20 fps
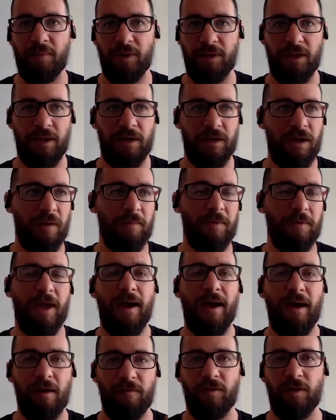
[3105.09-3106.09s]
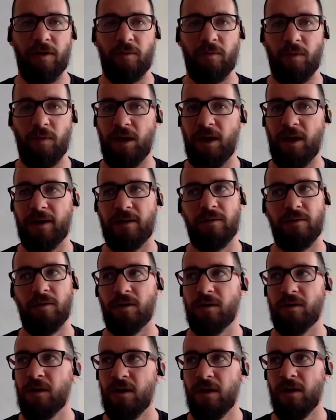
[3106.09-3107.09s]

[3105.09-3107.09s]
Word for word: But then coming out of it, we're like, look,